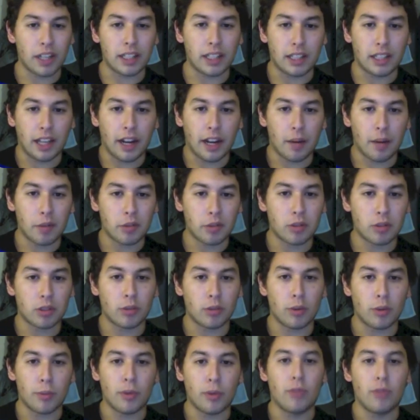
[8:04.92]
and the air restrictor
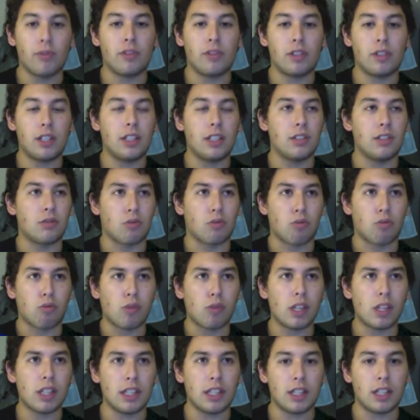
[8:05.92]
removed, is
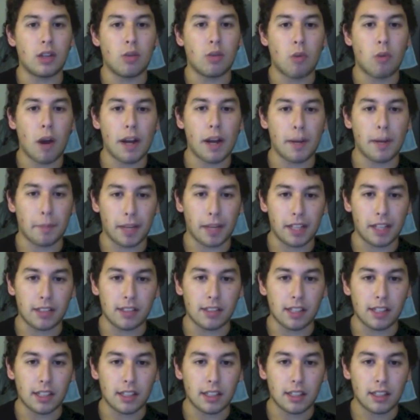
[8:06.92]
really quite
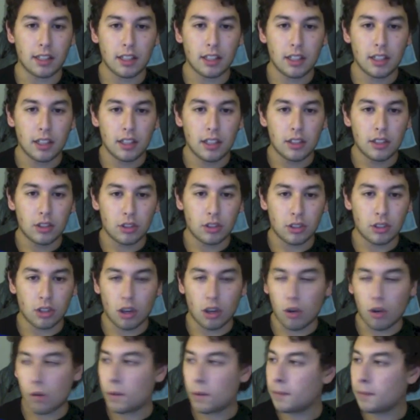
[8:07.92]
amazing.
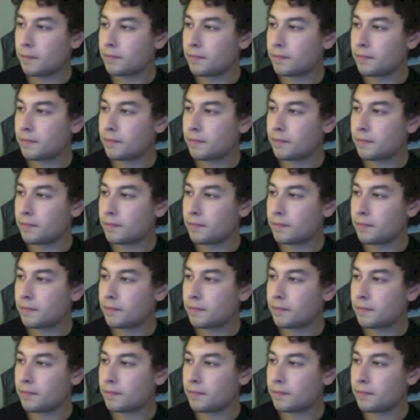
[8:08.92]
So